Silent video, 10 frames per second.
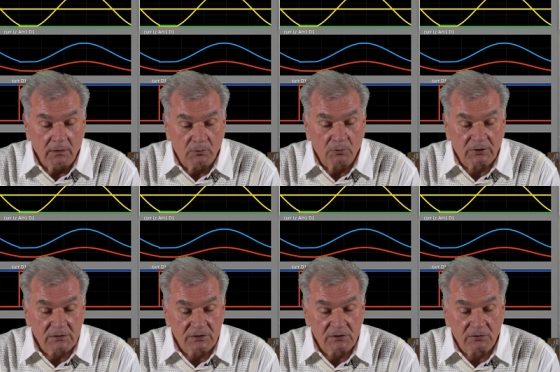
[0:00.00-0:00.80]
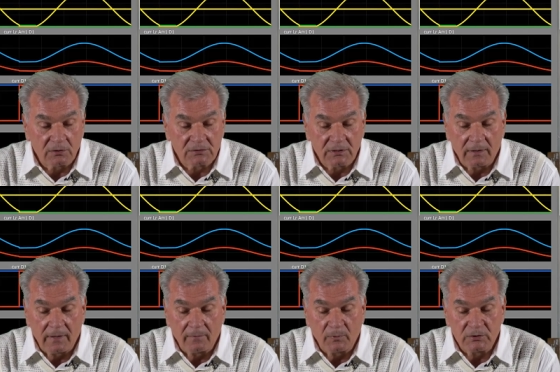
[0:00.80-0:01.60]
two transistors uh,
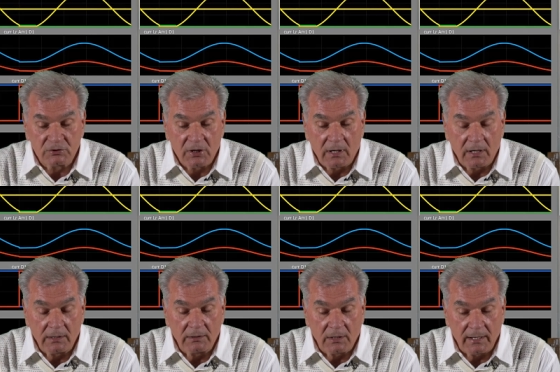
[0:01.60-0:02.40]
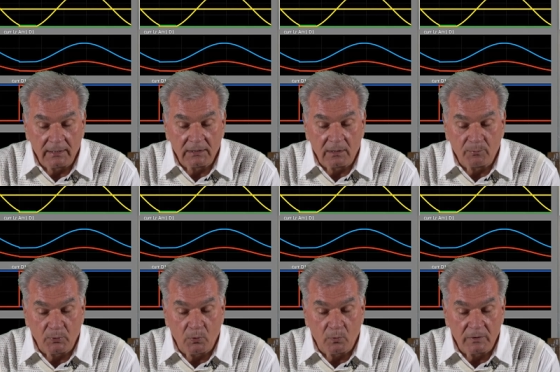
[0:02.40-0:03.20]
which are in red and
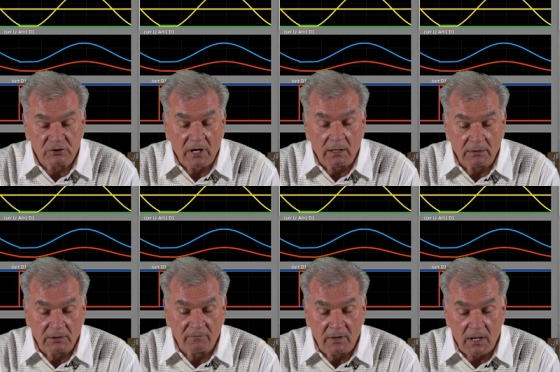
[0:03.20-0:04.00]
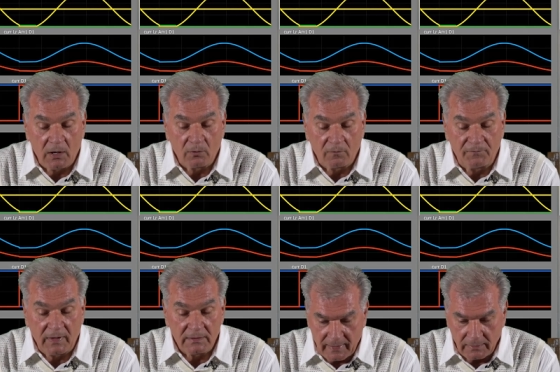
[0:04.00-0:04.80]
blue which are driven out of
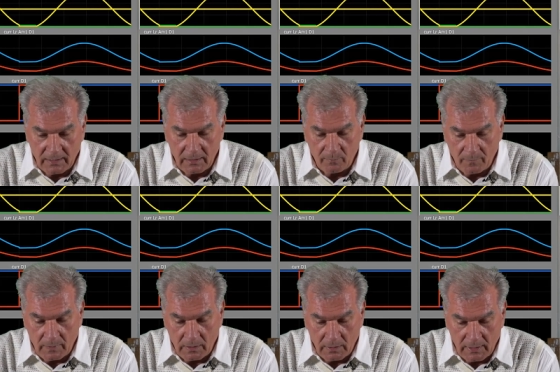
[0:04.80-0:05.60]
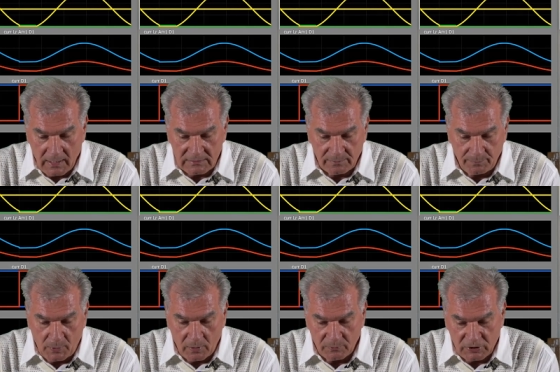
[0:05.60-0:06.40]
phase. And then a, uh, a last
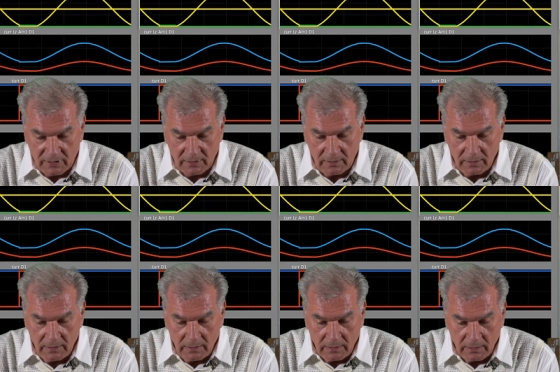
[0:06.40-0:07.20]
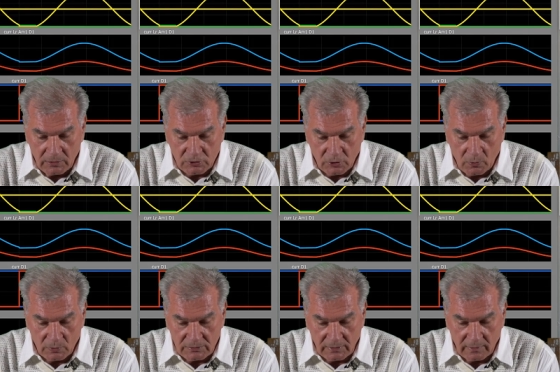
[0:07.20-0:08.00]
bottom channel it
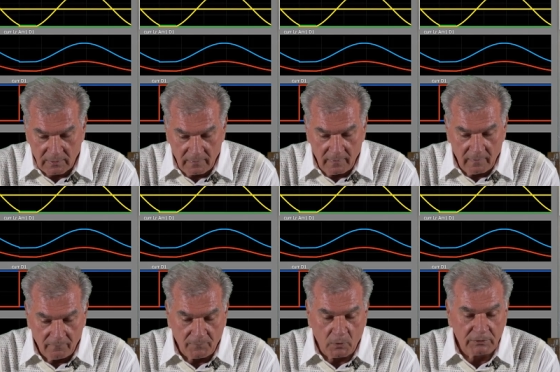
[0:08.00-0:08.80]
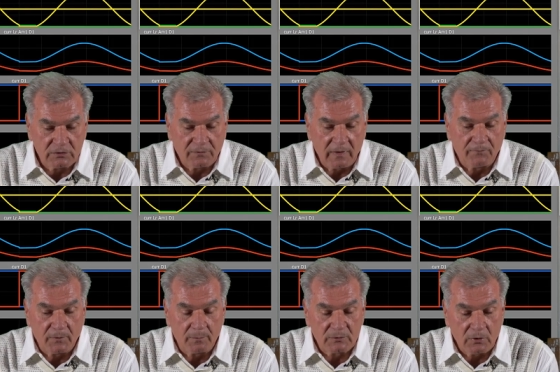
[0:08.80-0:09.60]
shows the voltage
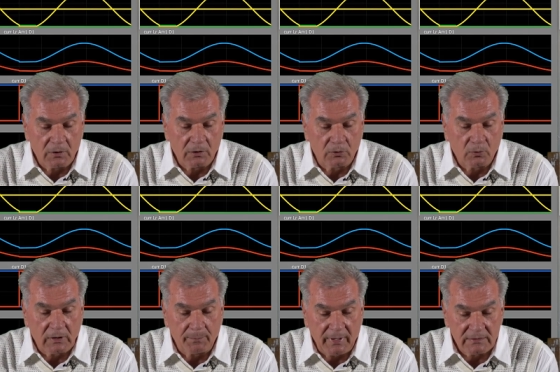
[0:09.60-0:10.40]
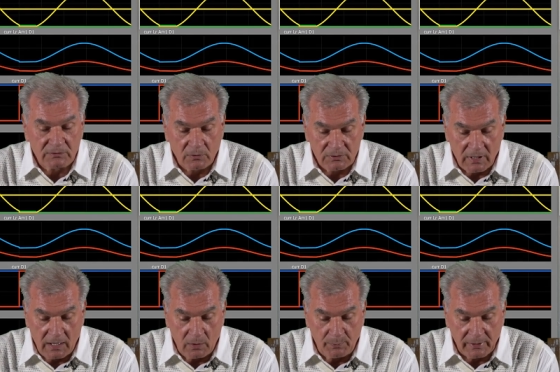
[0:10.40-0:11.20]
waveforms on the two capacitors. The
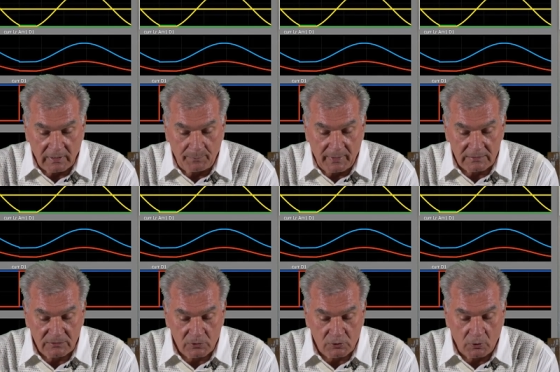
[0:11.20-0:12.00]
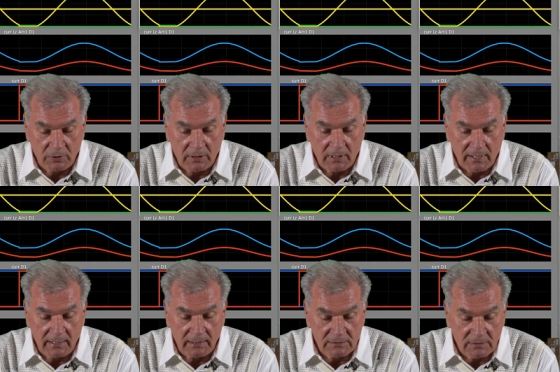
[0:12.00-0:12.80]
output capacitor shown in
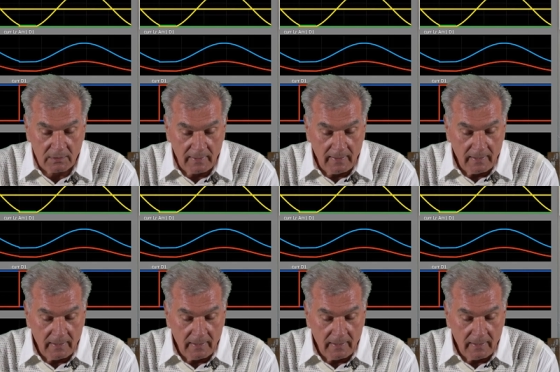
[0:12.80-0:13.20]
red is, a,